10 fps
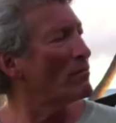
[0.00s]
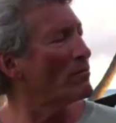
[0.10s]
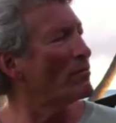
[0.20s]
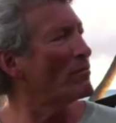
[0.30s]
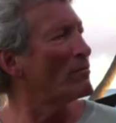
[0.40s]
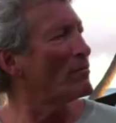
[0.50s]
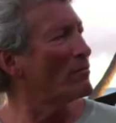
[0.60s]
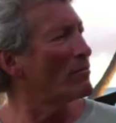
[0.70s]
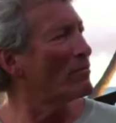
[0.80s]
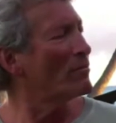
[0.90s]

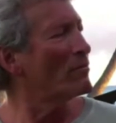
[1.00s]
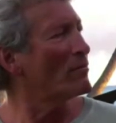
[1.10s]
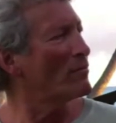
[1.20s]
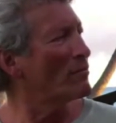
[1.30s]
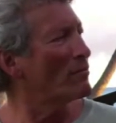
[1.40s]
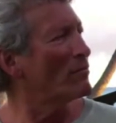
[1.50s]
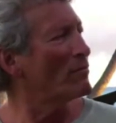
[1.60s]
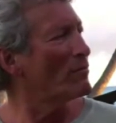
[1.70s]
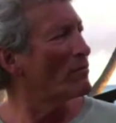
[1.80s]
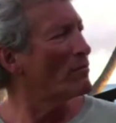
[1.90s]

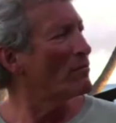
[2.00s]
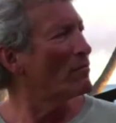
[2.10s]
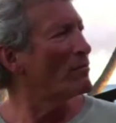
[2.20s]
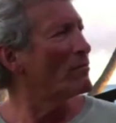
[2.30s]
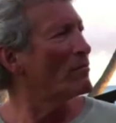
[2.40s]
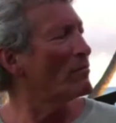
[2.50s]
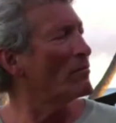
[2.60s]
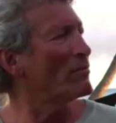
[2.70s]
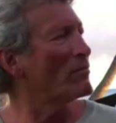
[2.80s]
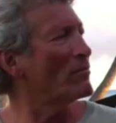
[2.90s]

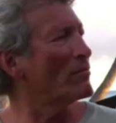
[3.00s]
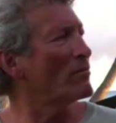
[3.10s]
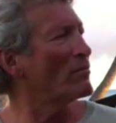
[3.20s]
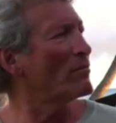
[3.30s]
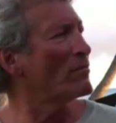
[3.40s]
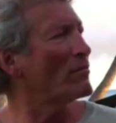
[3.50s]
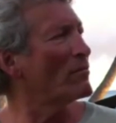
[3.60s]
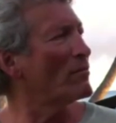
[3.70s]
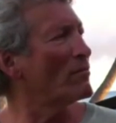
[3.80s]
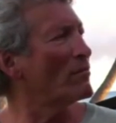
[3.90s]

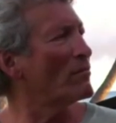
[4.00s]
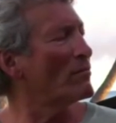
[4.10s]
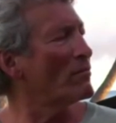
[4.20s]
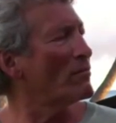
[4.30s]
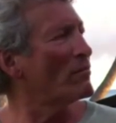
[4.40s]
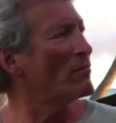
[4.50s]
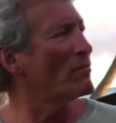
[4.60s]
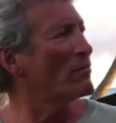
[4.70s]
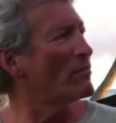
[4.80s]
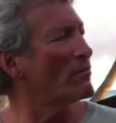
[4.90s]

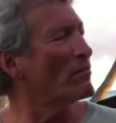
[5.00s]
(silent)